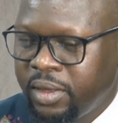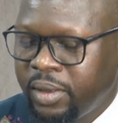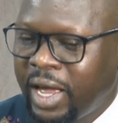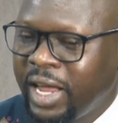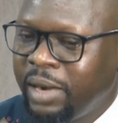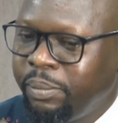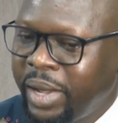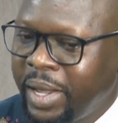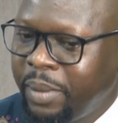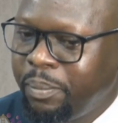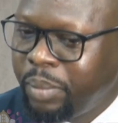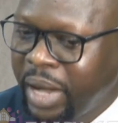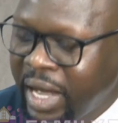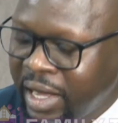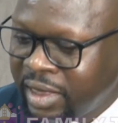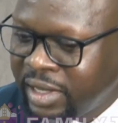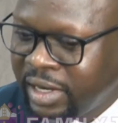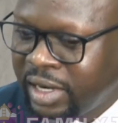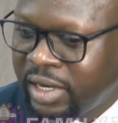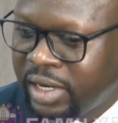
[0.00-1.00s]
And by
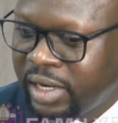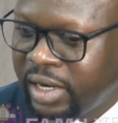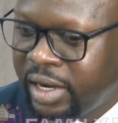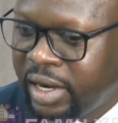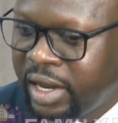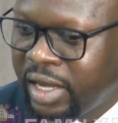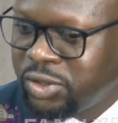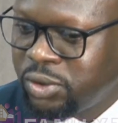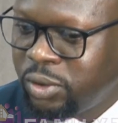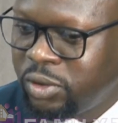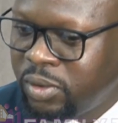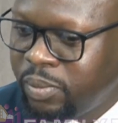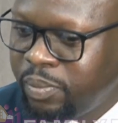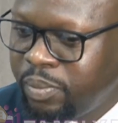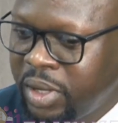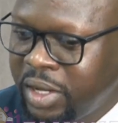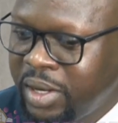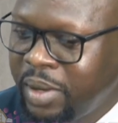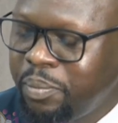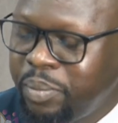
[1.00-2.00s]
birth does not
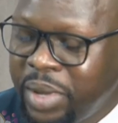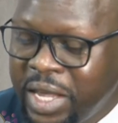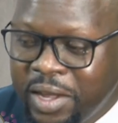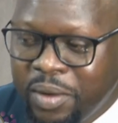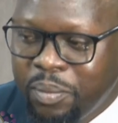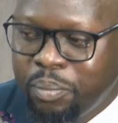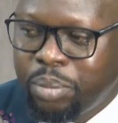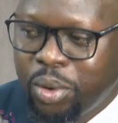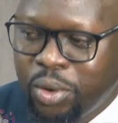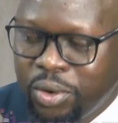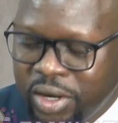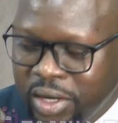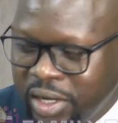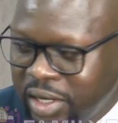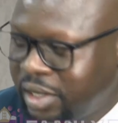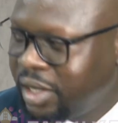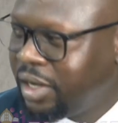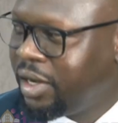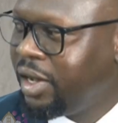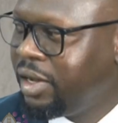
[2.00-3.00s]
mean being born
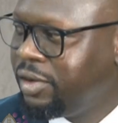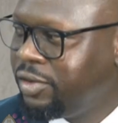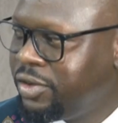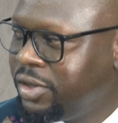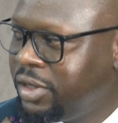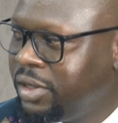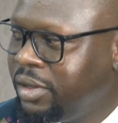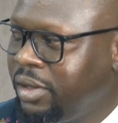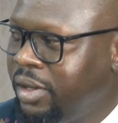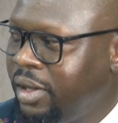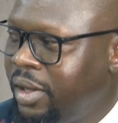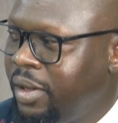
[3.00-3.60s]
in the country.